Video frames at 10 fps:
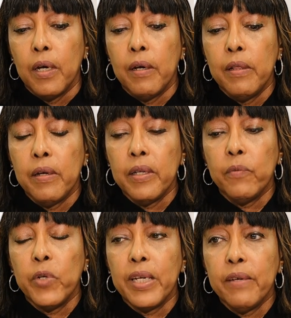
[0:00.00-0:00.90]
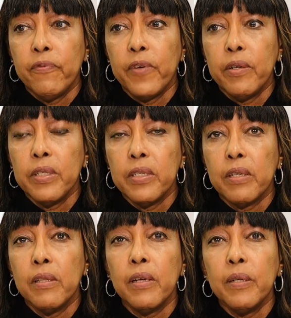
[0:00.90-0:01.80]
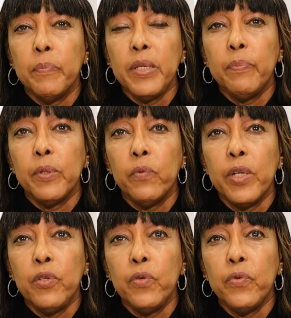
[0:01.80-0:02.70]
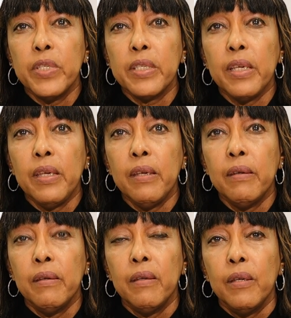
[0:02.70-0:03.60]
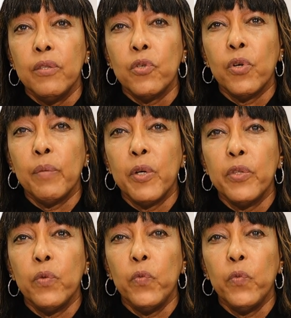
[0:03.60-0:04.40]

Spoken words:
what I've found is a lot of people, when you talk about the